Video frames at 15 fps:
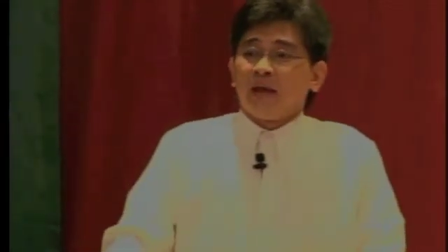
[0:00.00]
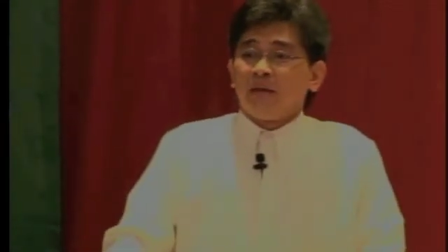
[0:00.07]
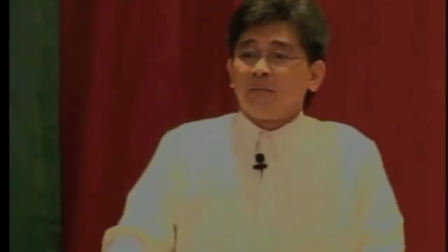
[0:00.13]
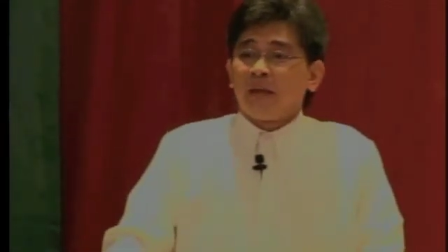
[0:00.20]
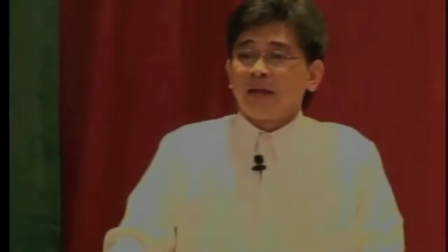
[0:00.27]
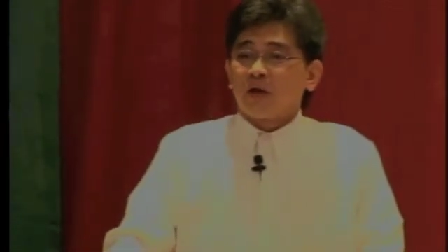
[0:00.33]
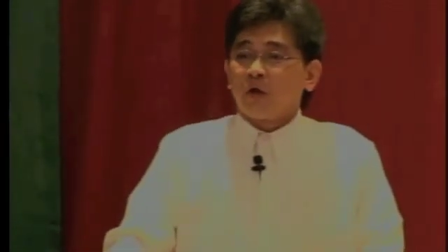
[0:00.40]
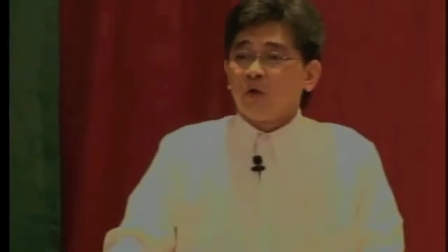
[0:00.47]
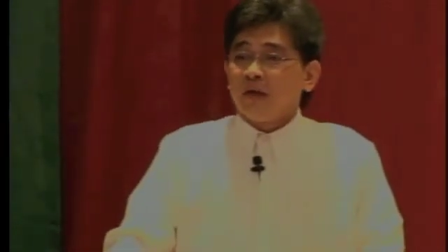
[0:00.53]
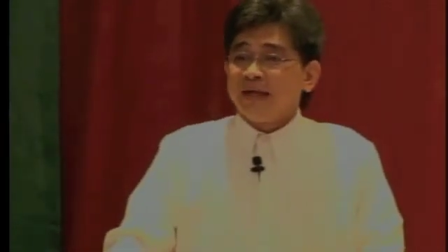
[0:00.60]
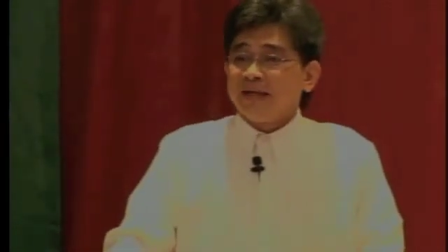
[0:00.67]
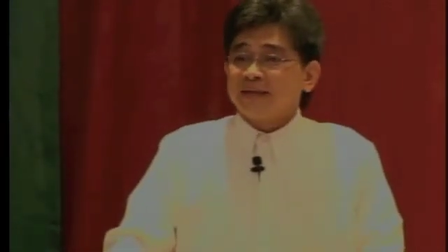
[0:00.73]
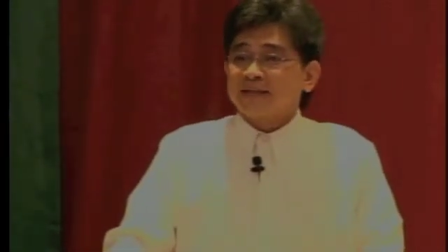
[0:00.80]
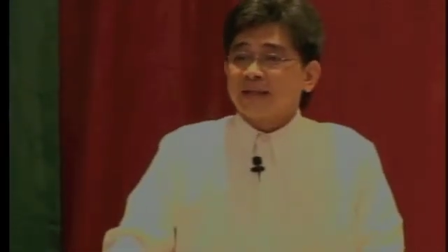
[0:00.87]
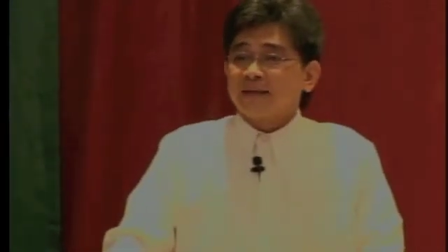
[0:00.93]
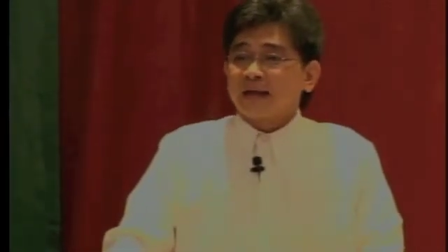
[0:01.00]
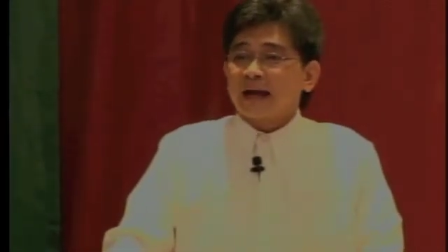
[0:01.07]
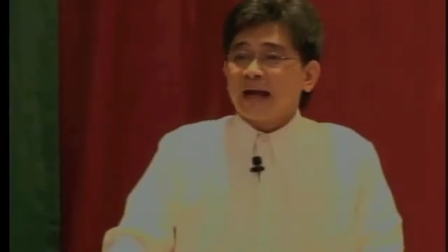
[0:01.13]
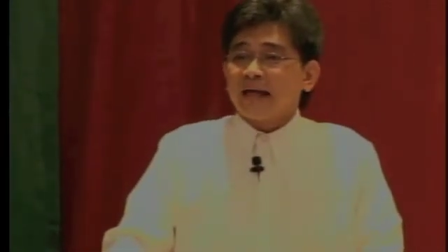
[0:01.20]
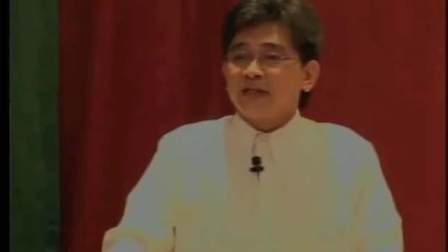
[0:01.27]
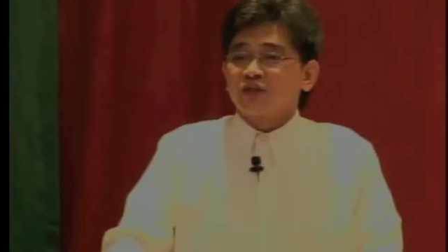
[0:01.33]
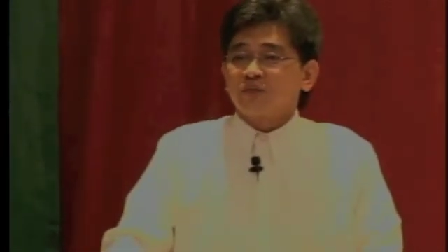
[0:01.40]
My colleagues at the
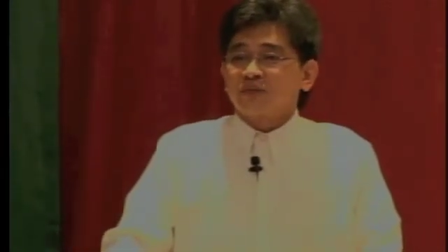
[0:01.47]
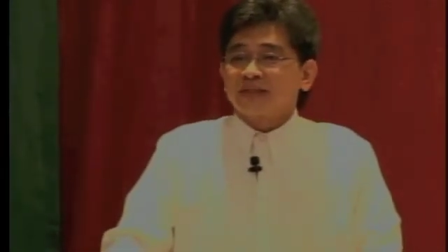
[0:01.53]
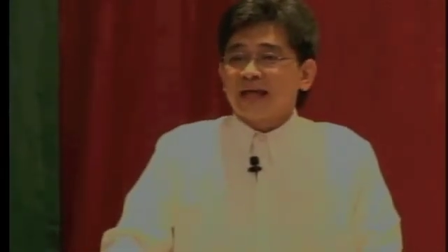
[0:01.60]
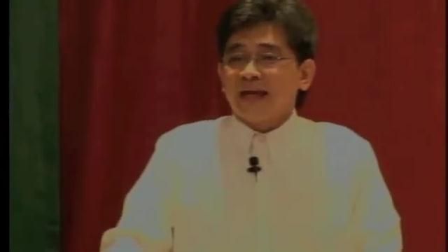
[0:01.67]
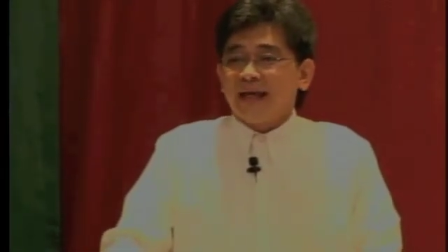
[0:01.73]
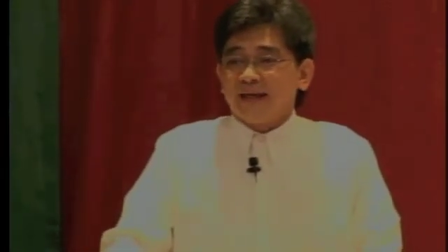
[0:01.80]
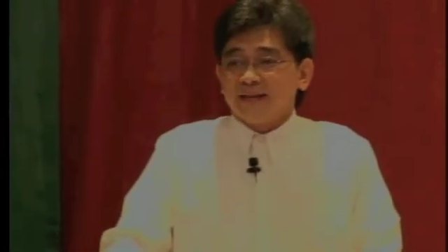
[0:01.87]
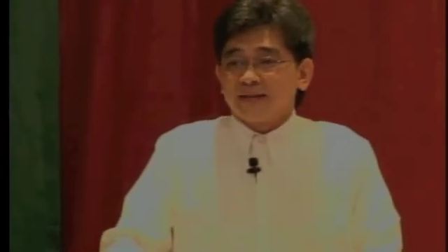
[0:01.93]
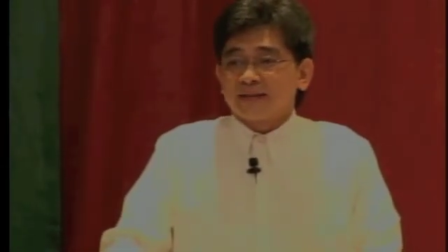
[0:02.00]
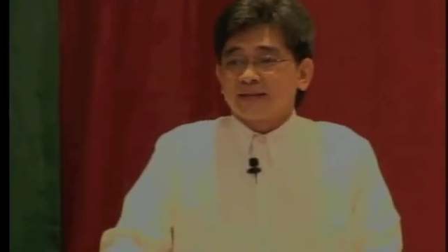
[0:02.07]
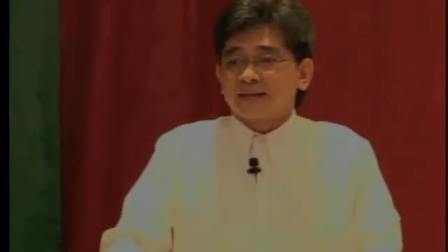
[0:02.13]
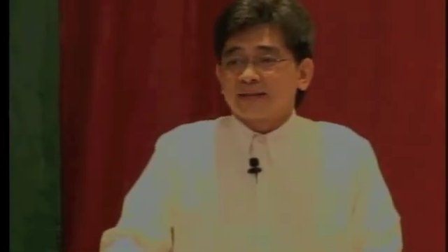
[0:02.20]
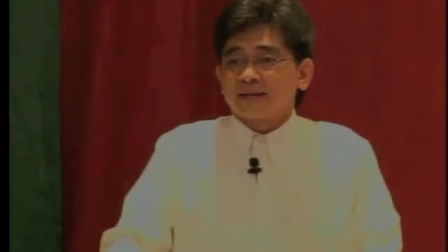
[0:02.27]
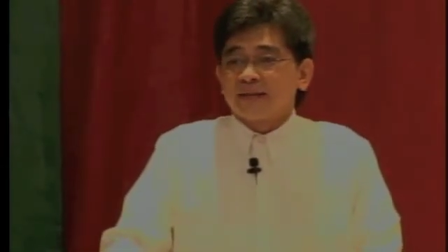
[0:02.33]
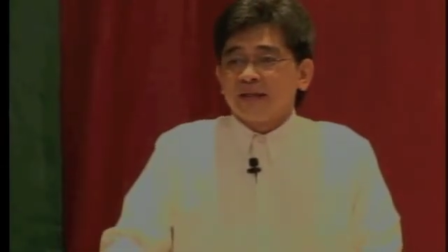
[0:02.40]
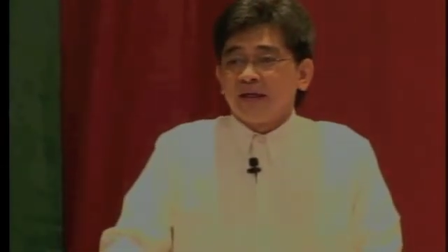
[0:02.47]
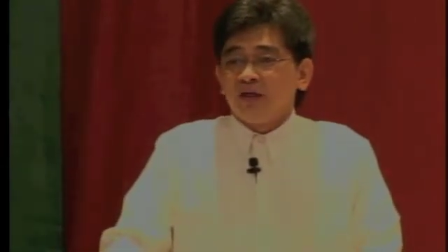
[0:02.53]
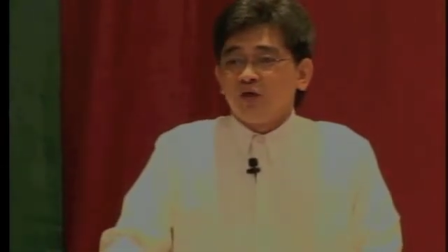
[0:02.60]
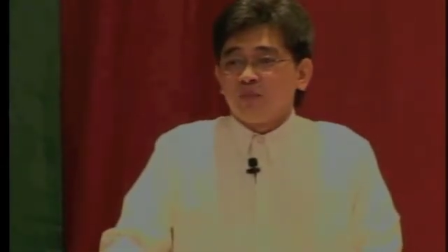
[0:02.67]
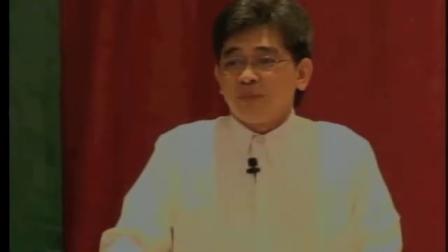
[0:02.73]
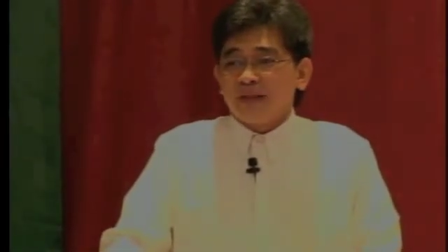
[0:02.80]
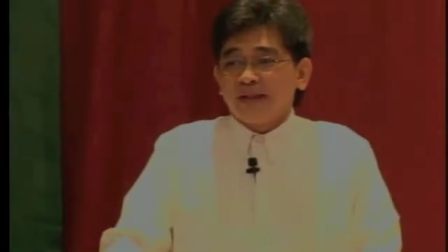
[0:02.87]
College of Science,
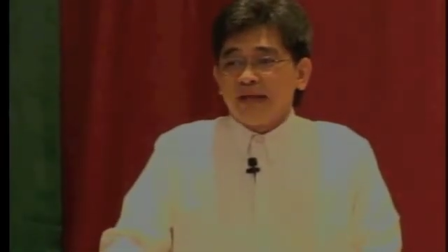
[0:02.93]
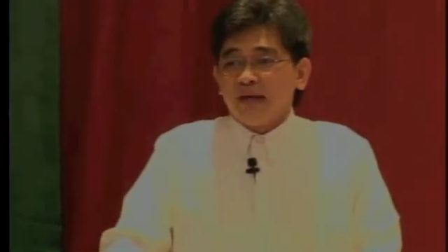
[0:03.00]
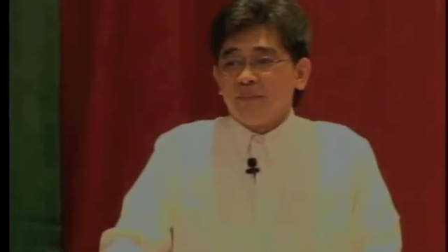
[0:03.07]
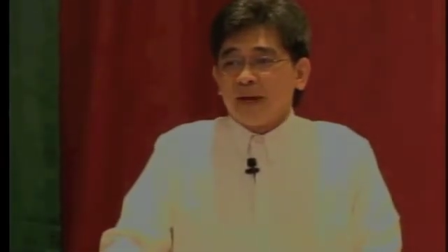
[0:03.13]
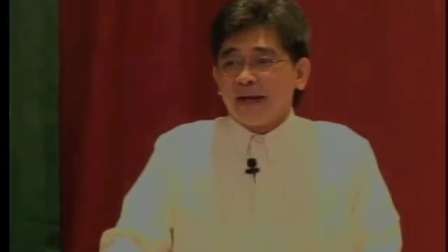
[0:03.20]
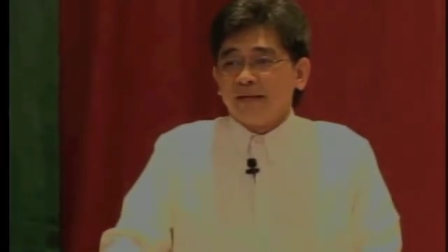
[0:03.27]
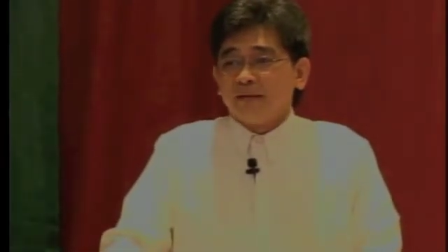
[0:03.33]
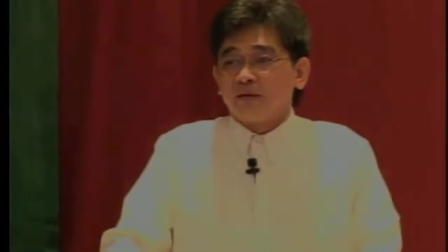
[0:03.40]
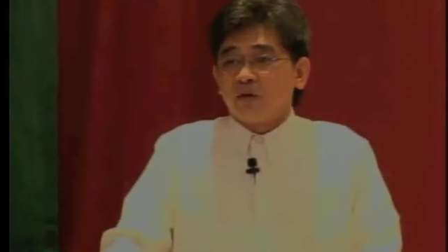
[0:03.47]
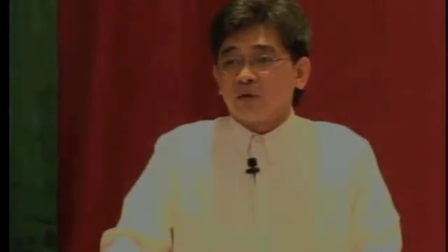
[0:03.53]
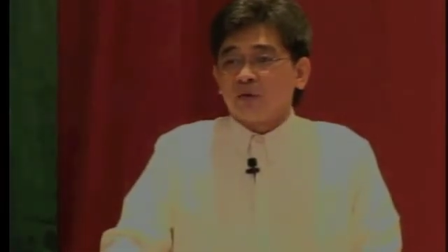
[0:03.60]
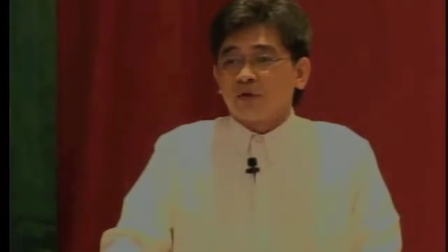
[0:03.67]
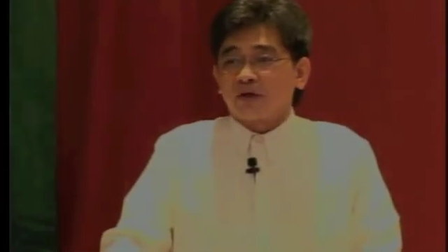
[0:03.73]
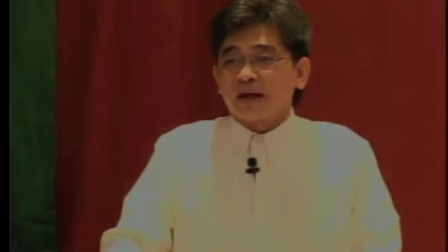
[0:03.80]
UP Diliman, Dr.